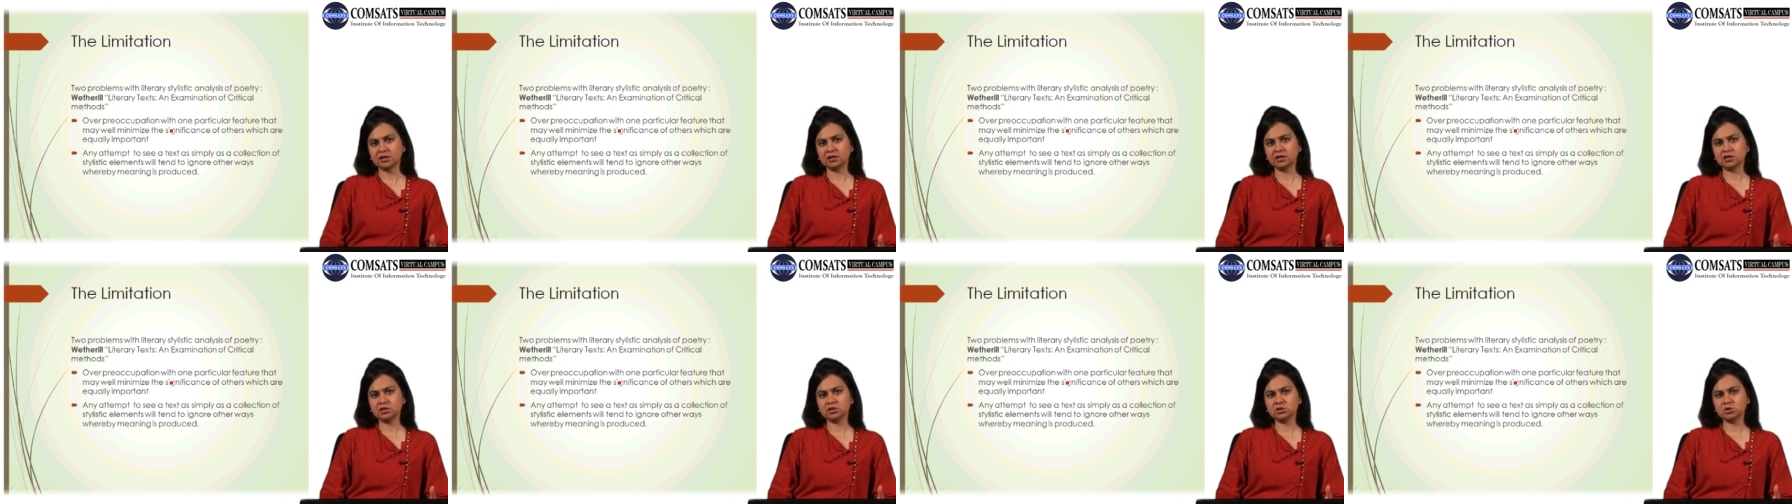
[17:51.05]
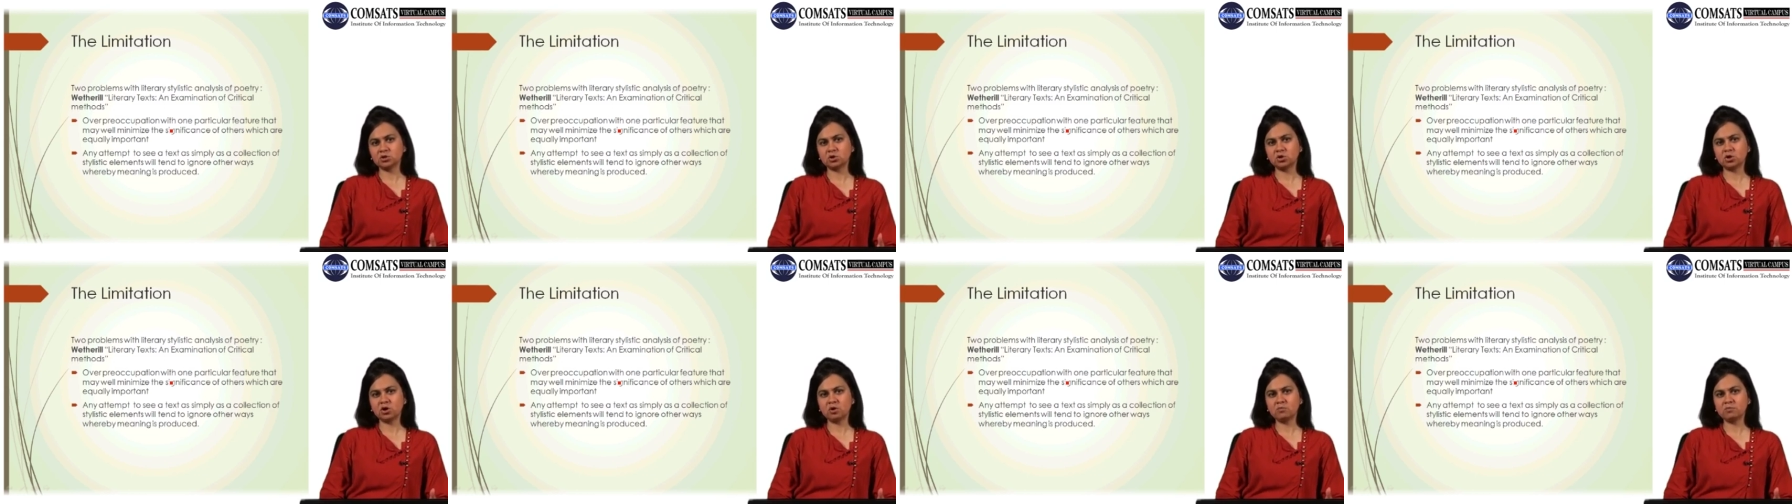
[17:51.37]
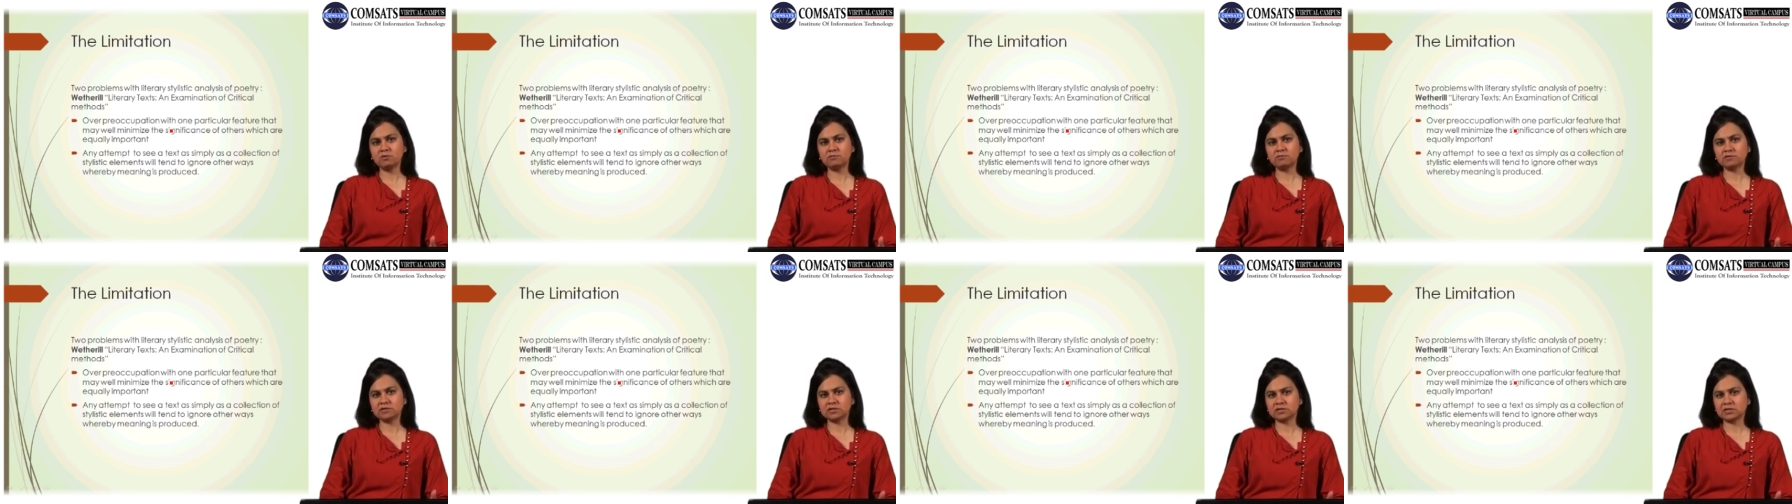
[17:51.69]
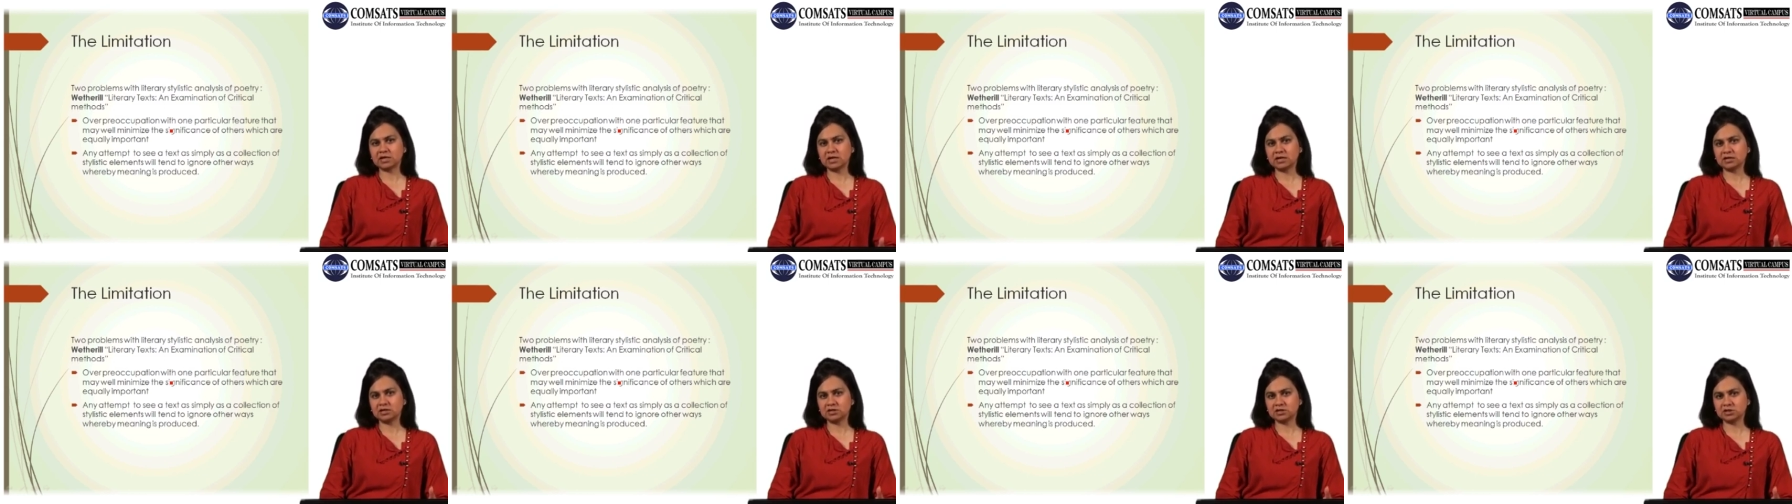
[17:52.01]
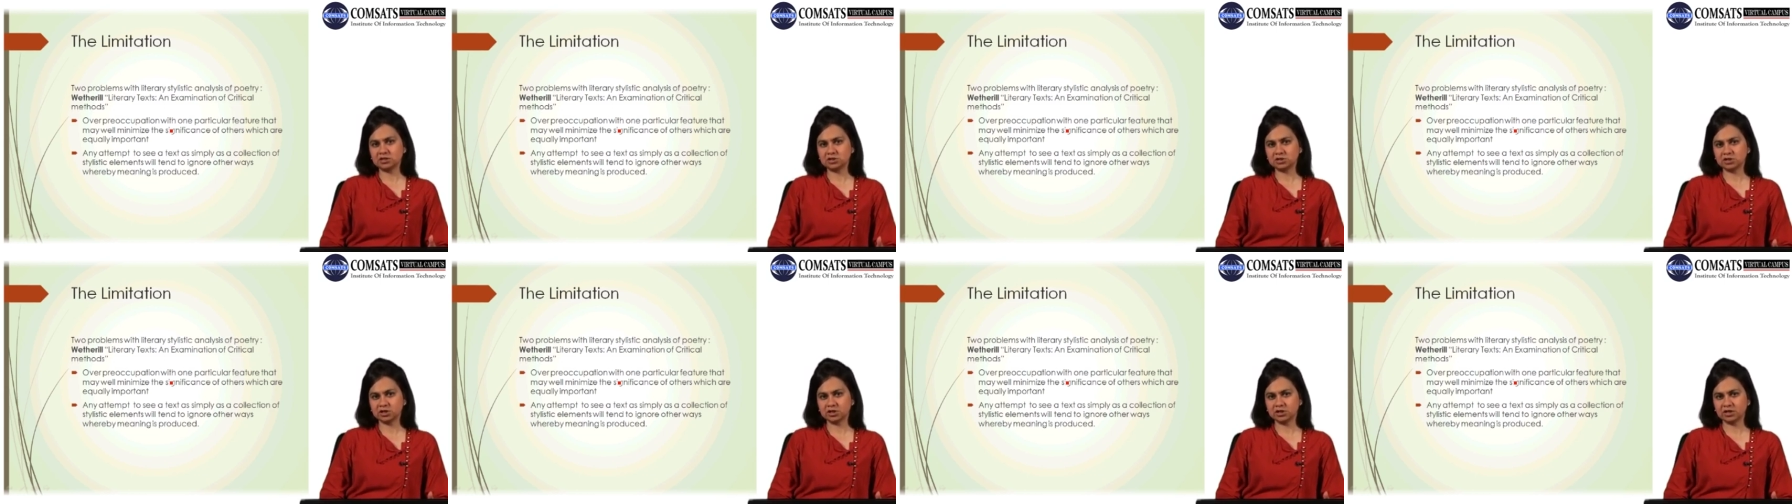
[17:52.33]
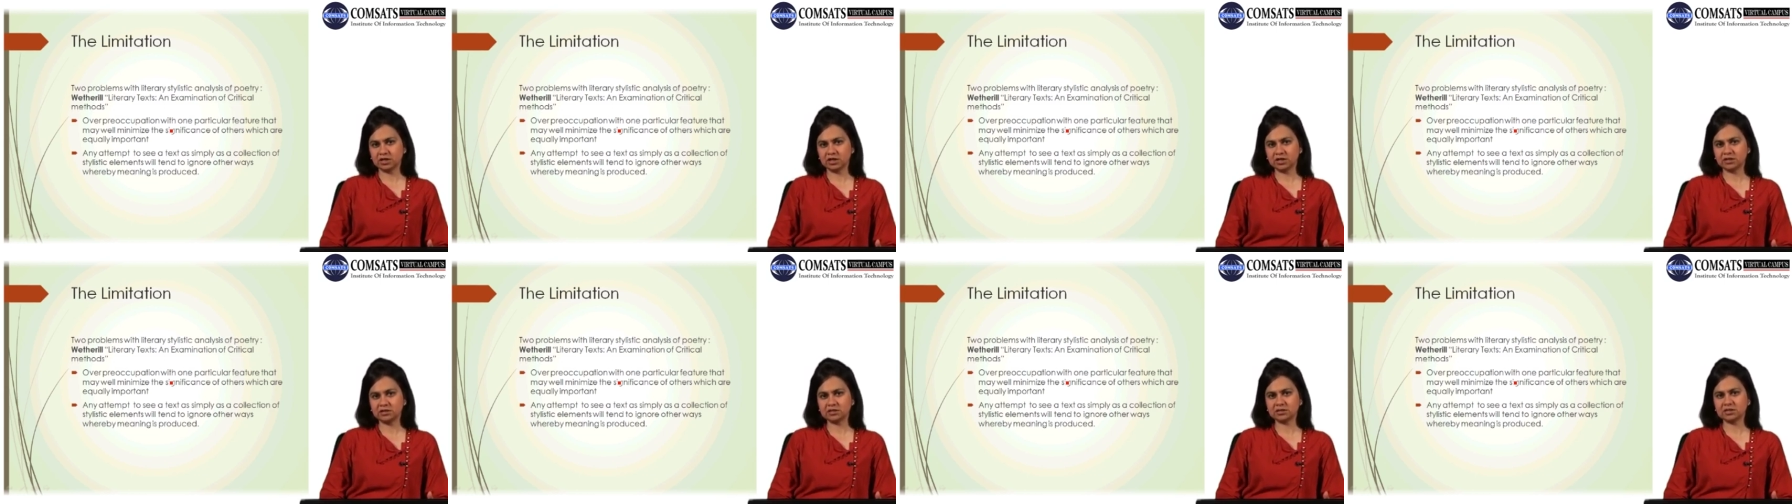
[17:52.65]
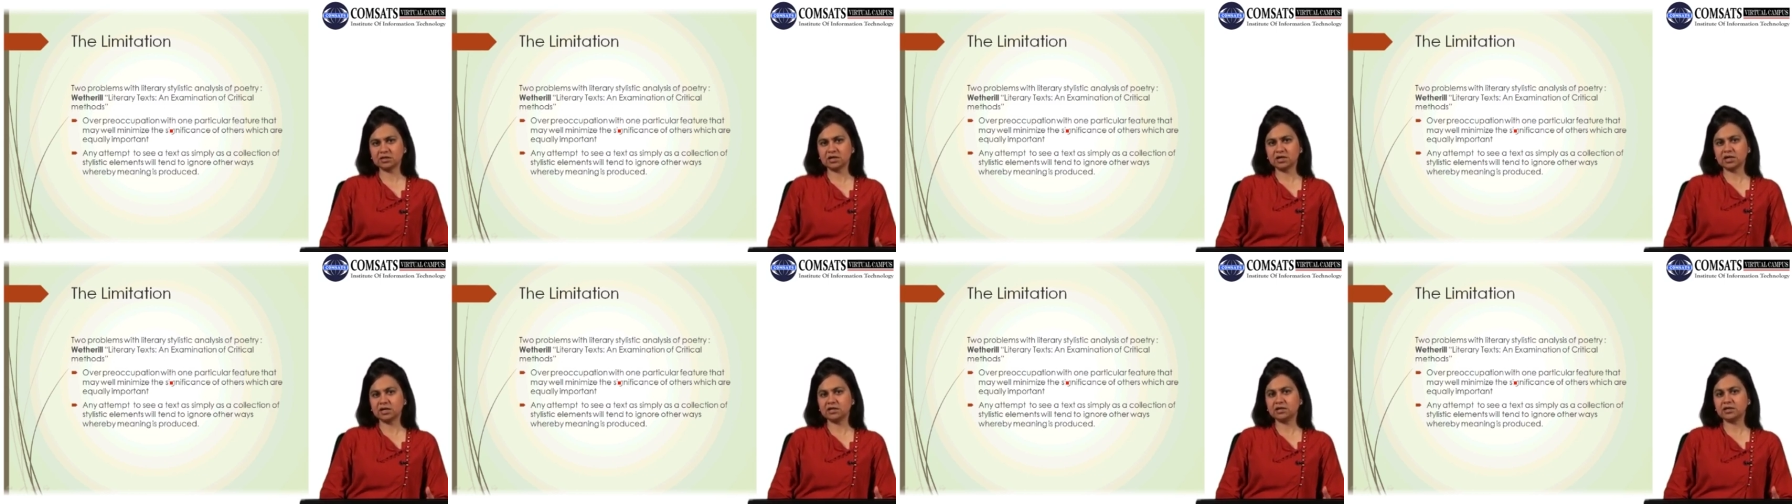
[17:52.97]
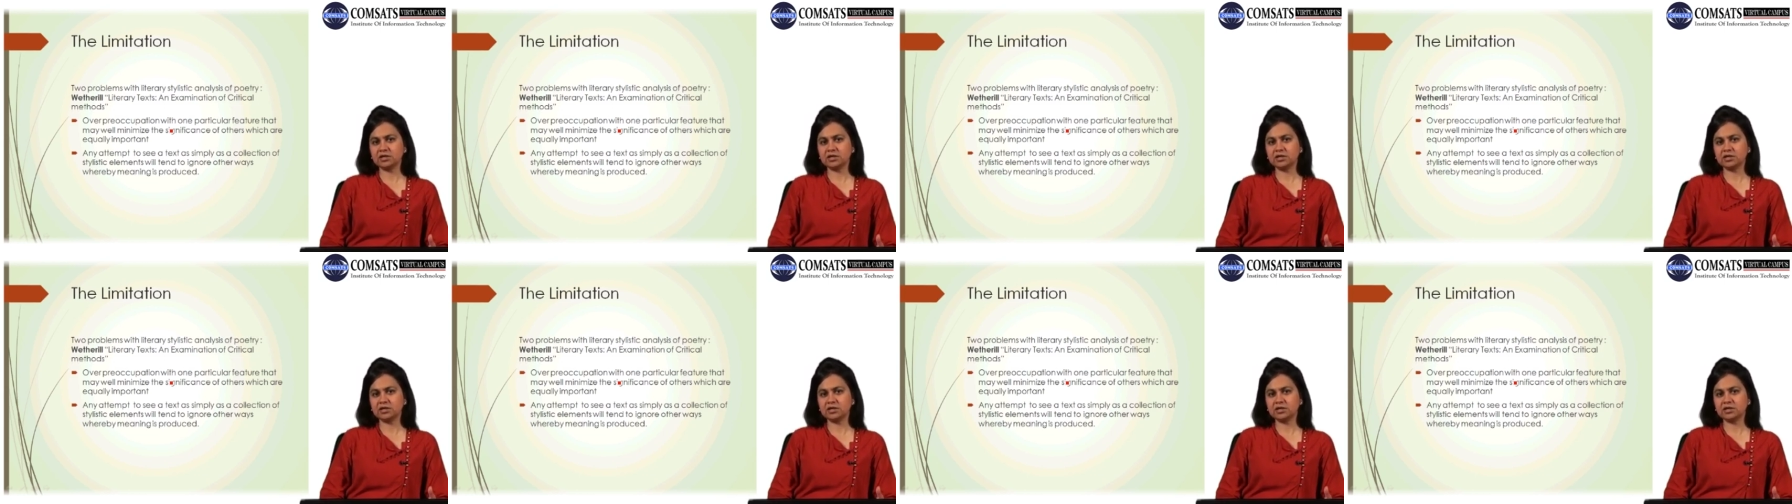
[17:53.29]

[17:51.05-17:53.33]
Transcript: the job of a stylistician is